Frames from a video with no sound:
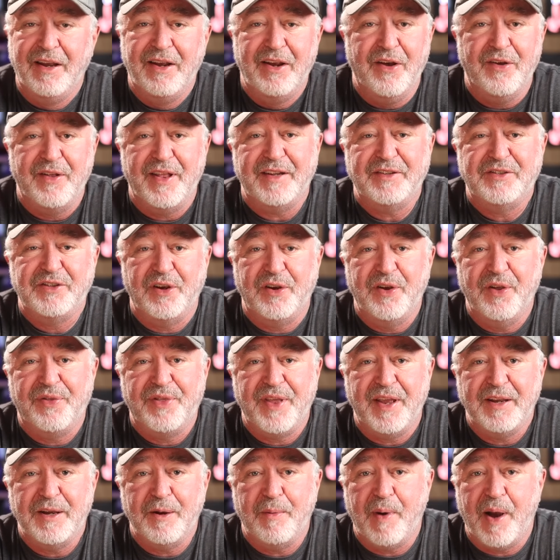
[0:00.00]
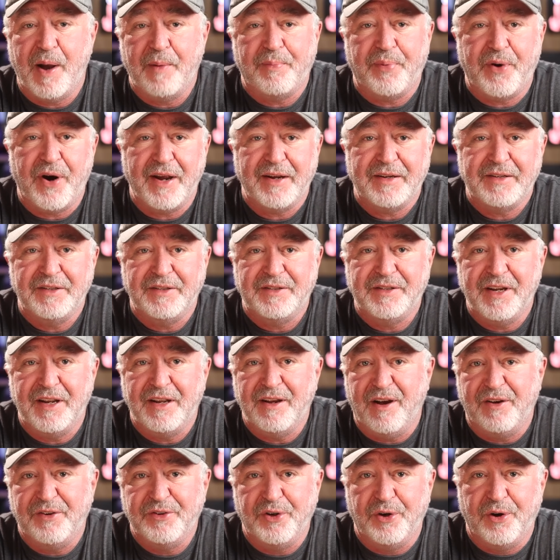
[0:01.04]
You know, that's a good thing about
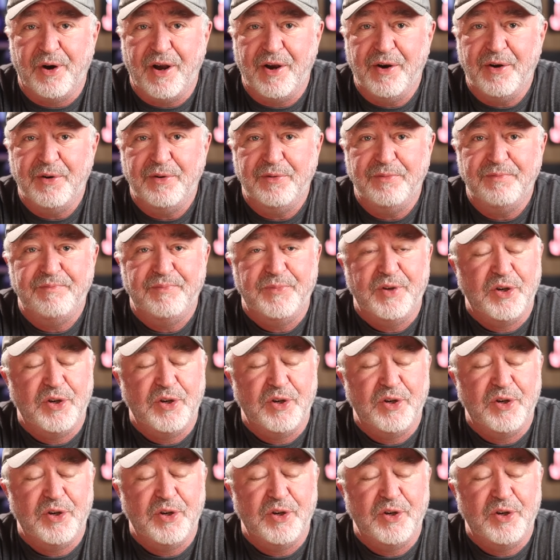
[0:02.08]
practicing on your own.